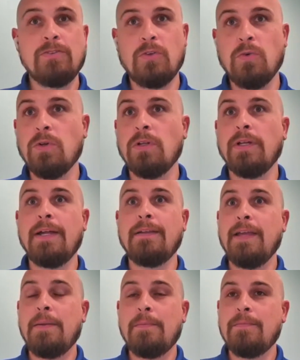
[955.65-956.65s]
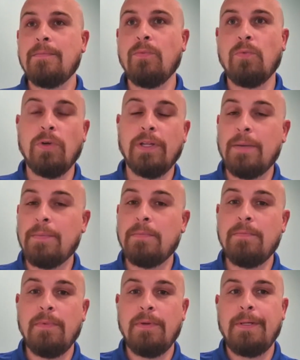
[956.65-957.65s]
school and really, I mean,